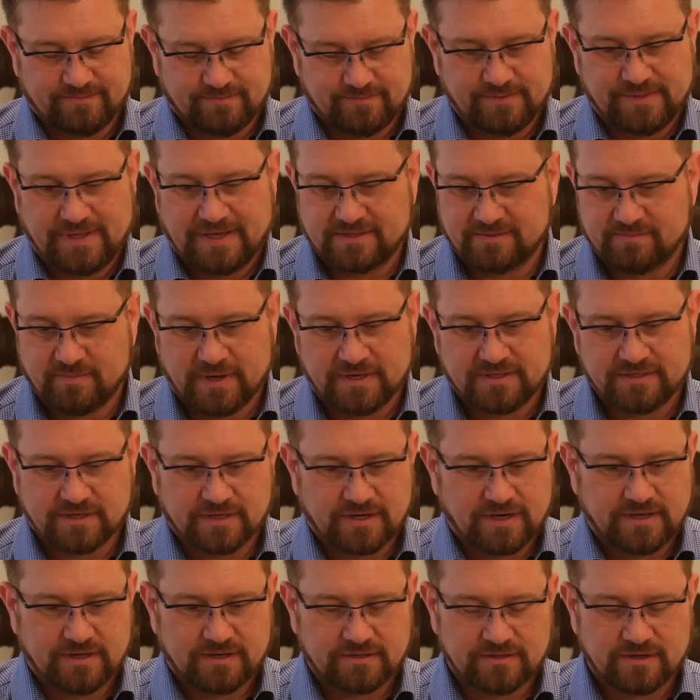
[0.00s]
That's
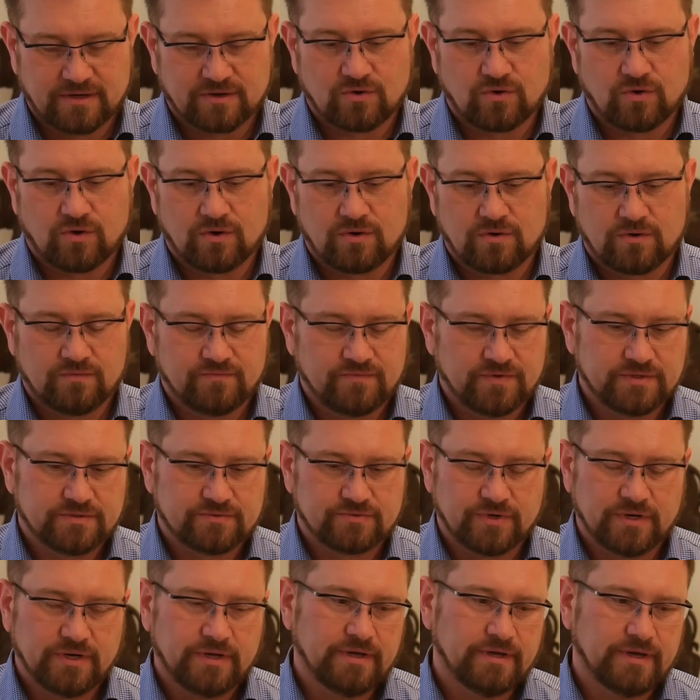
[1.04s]
basically at the core of it,
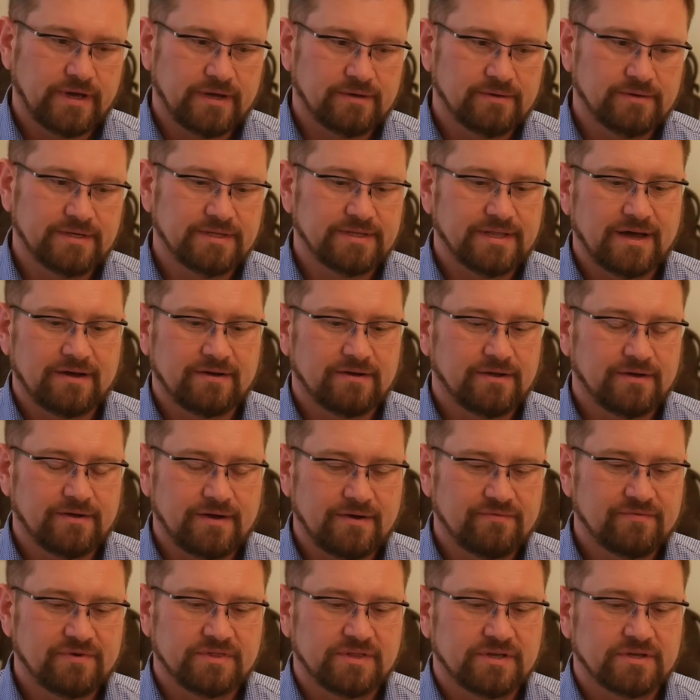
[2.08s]
really.
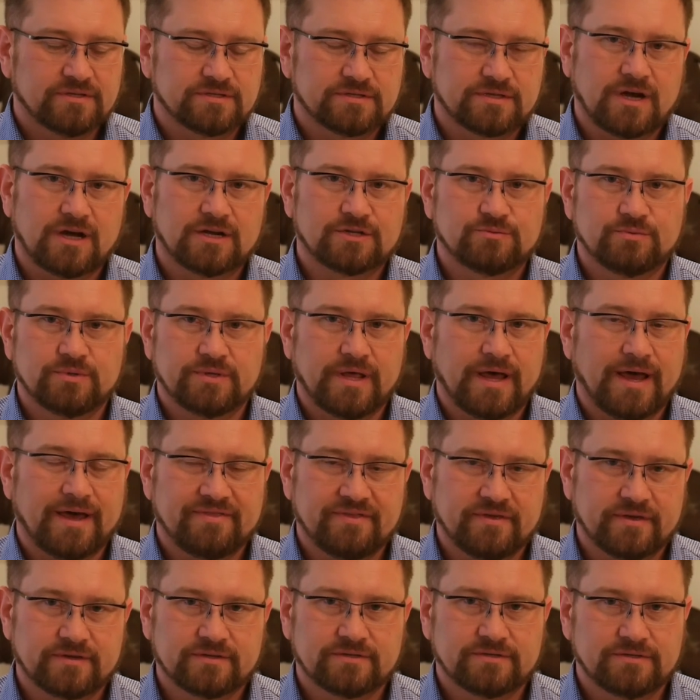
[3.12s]
Everything starts with
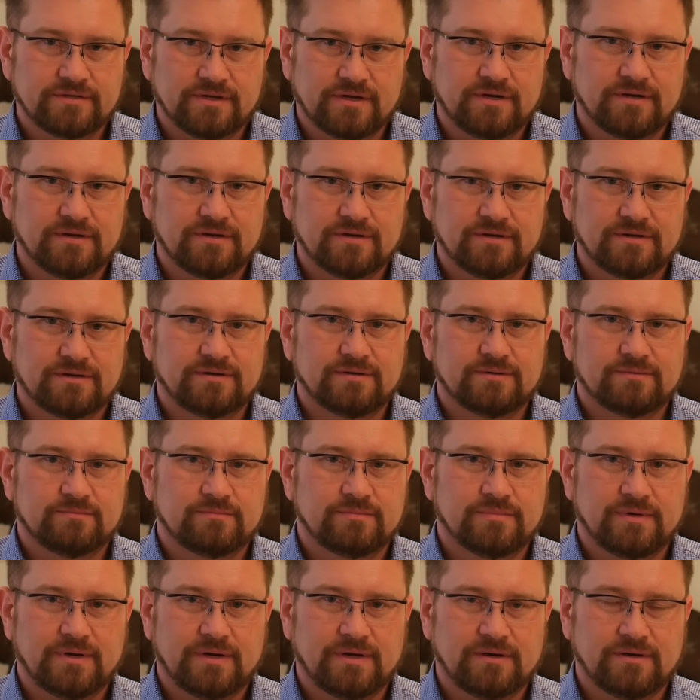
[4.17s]
ethics.
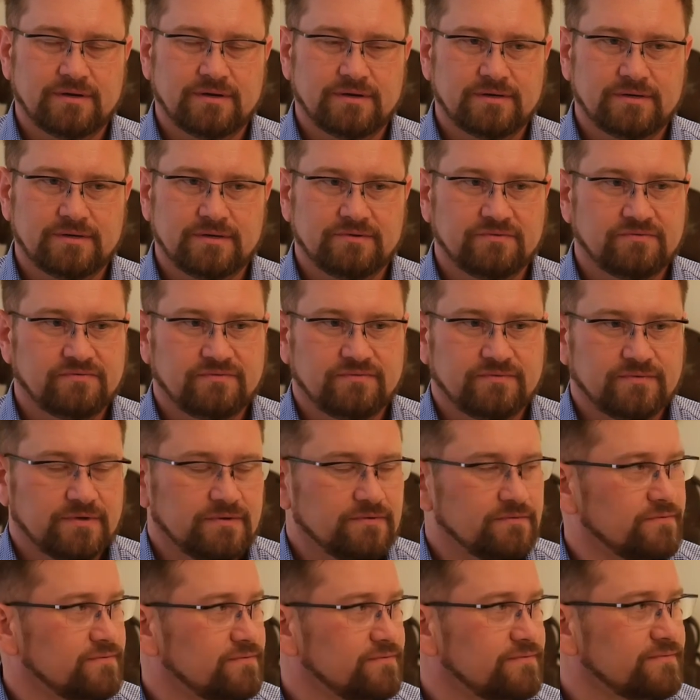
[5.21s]

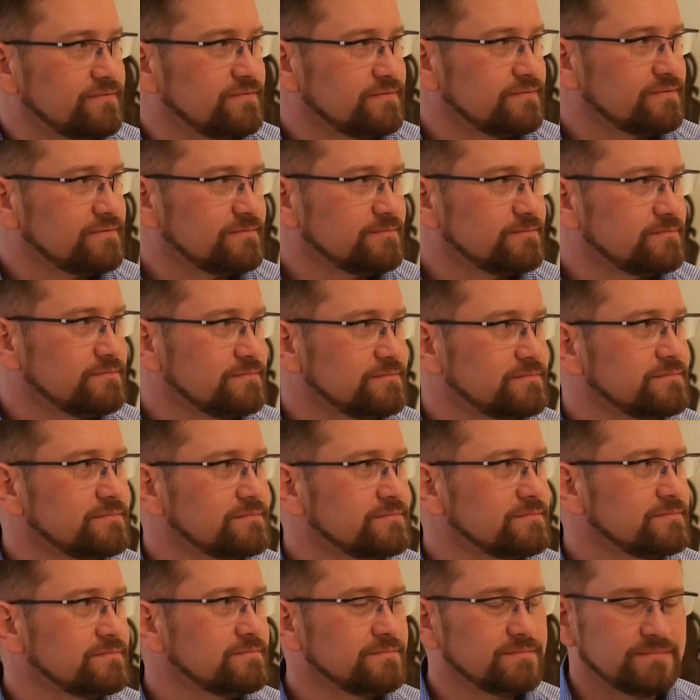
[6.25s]
If
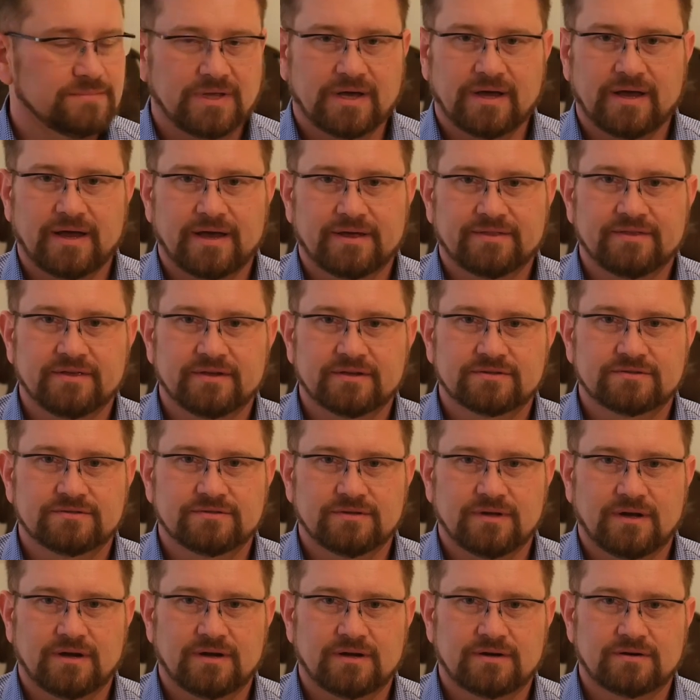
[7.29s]
the ethics
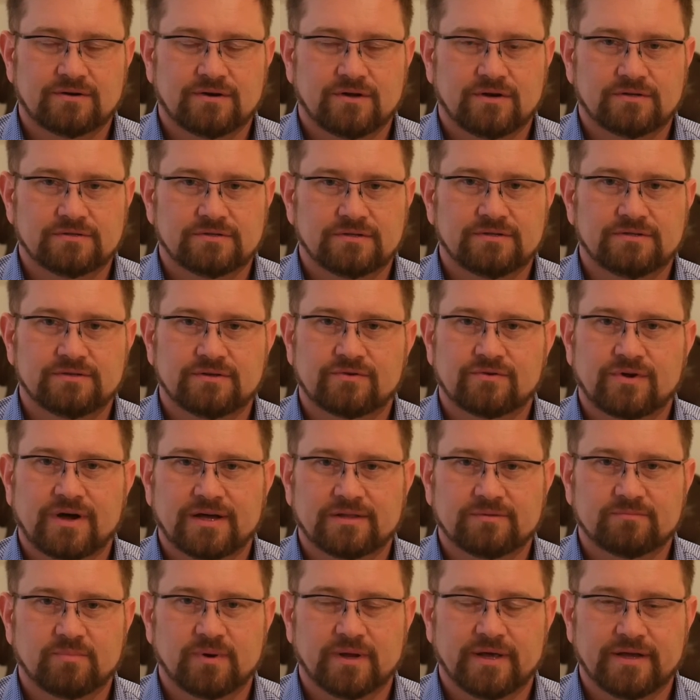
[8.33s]
are not in the
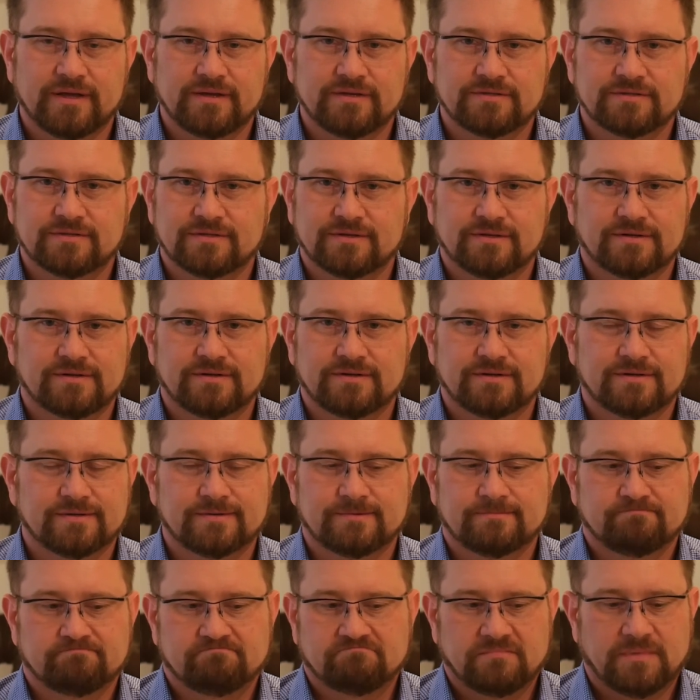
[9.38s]
right place,
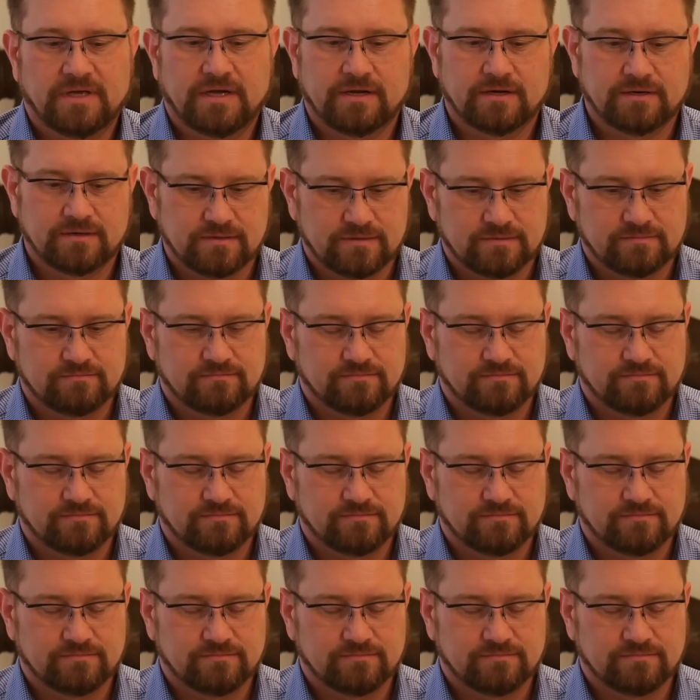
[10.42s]
then